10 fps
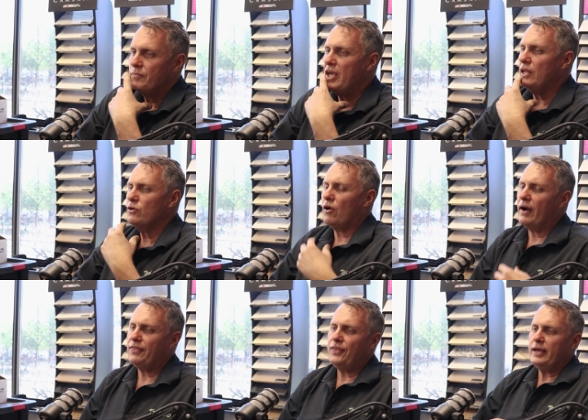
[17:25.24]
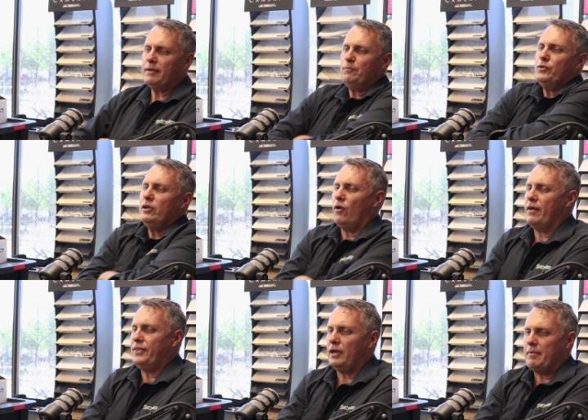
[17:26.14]
yeah look I think you know
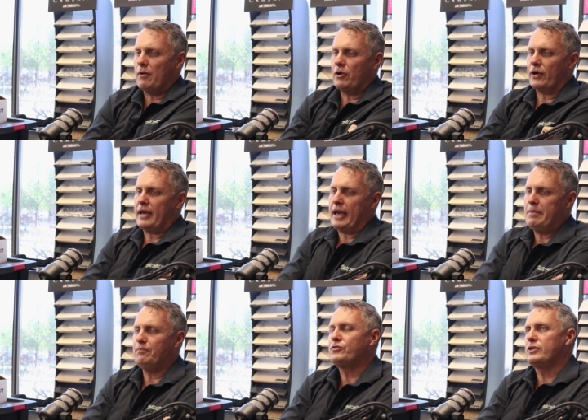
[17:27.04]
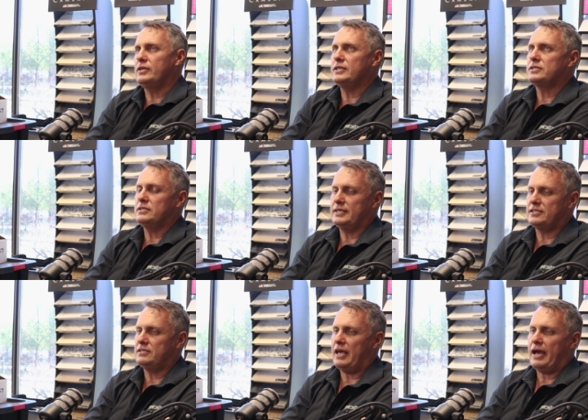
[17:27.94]
I think about when I came to this
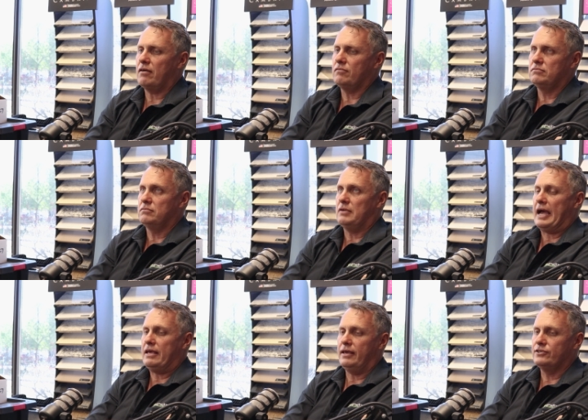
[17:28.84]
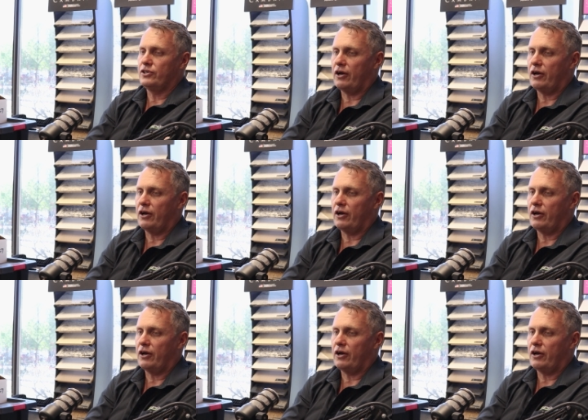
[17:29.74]
this town eight years